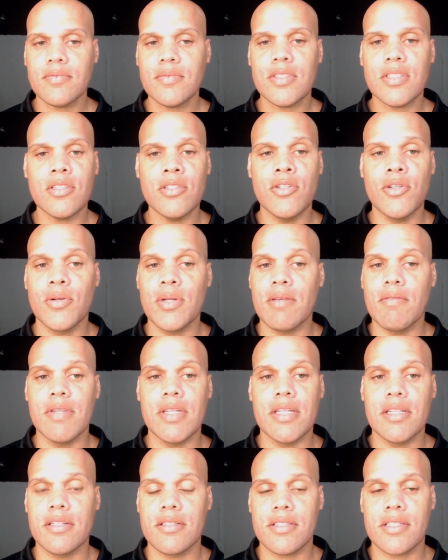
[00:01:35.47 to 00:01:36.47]
You don't even need
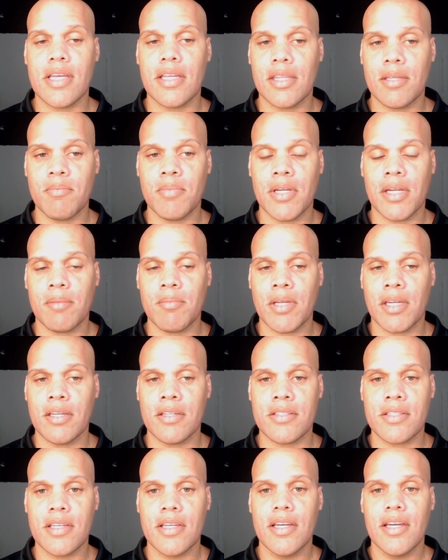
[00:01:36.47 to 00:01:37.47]
to set the pick because
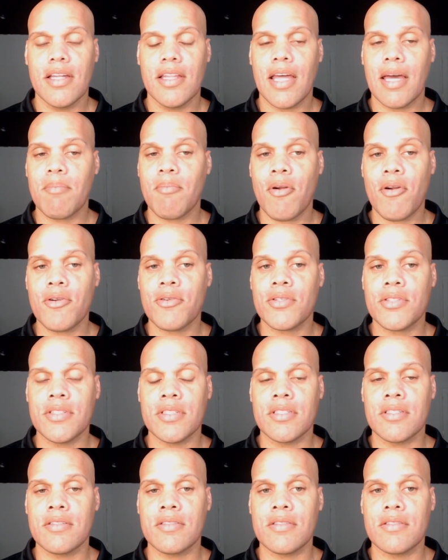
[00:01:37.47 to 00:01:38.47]
that person
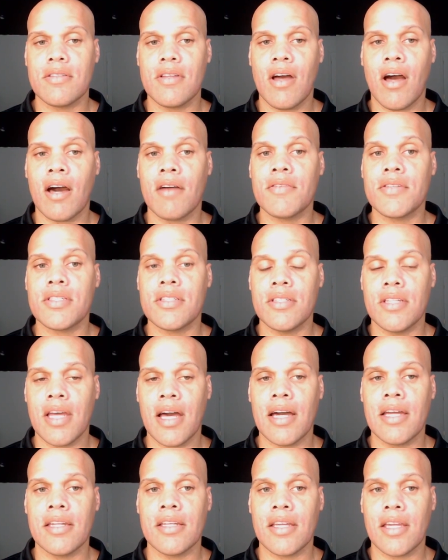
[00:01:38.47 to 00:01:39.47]
is obviously
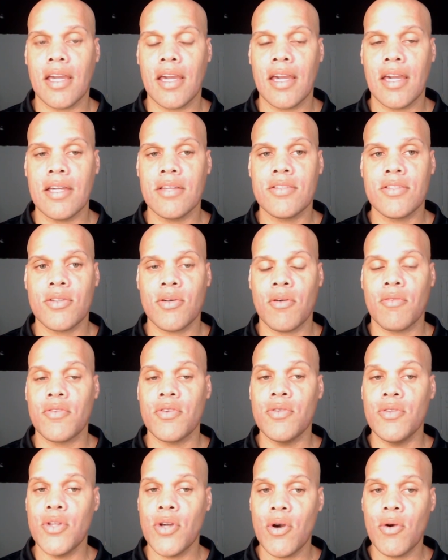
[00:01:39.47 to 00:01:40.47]
not engaged. So if you
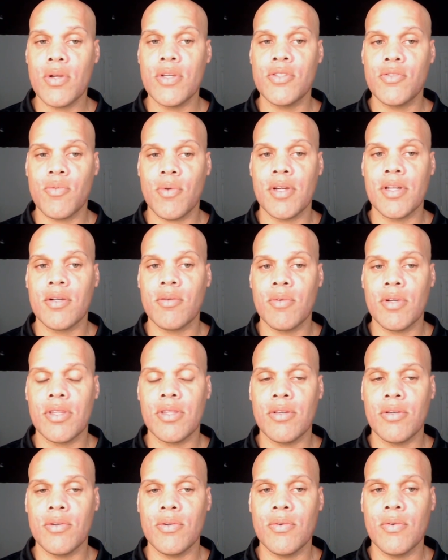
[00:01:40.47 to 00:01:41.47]
know he's running with
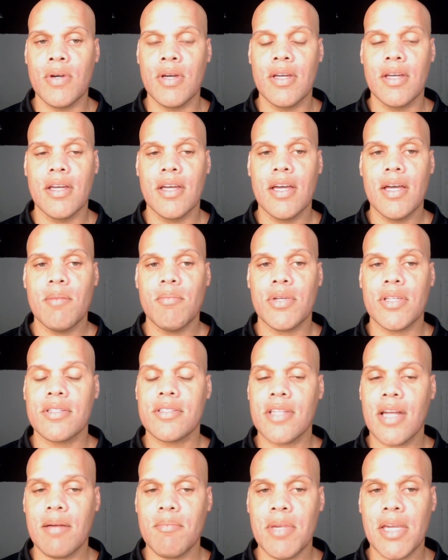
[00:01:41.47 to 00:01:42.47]
you, but he's
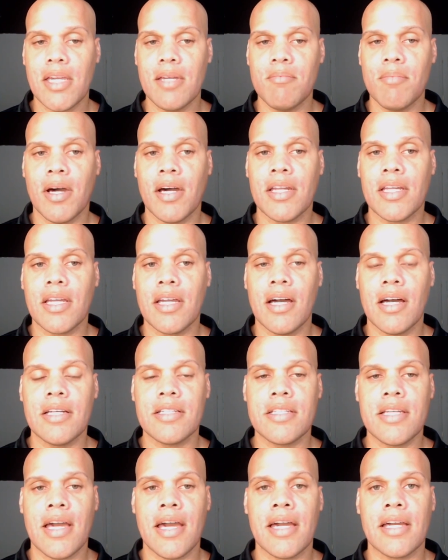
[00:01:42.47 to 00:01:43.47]
not making body
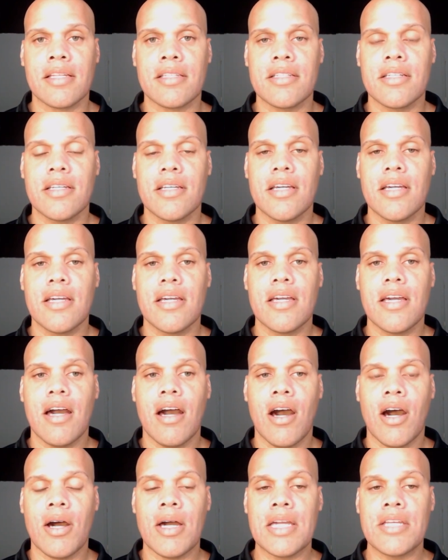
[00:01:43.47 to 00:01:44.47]
contact,
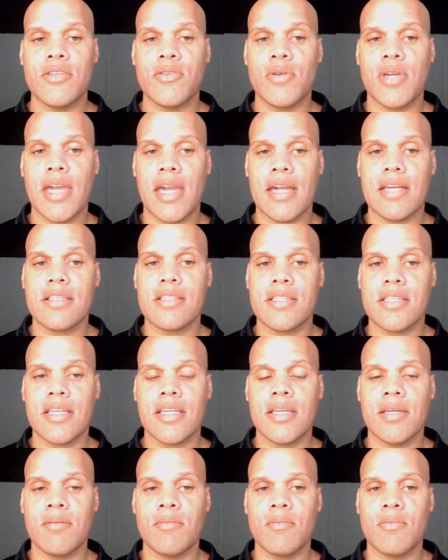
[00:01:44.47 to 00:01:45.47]
and you can't see
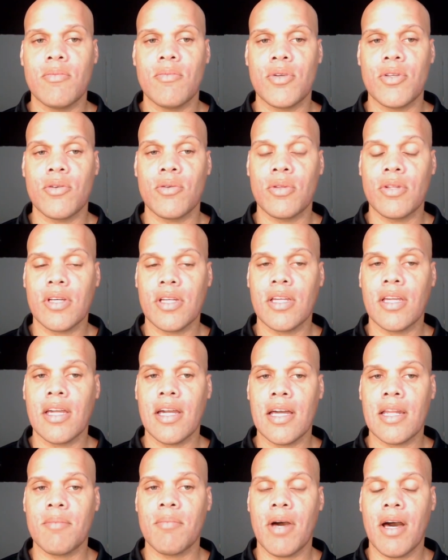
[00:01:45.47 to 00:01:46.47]
him when you're looking kind
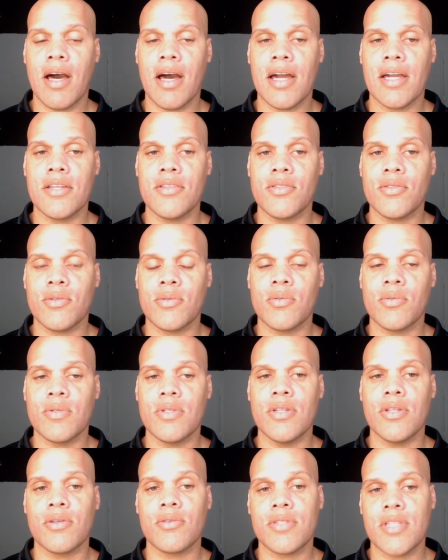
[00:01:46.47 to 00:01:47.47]
of behind you,
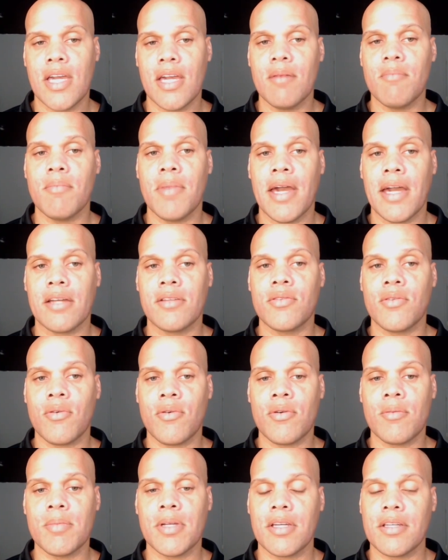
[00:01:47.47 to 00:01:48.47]
take him back door
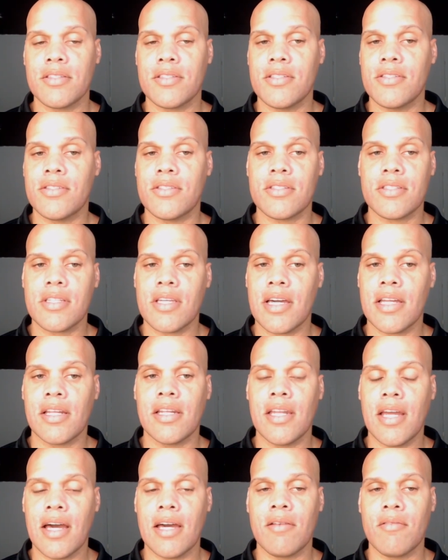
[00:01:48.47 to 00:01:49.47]
because he's just kind of
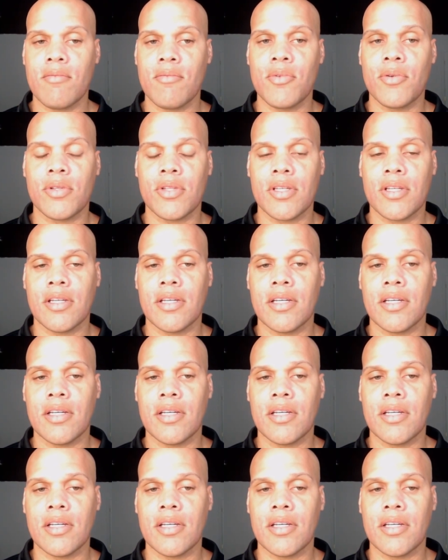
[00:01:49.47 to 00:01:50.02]
not really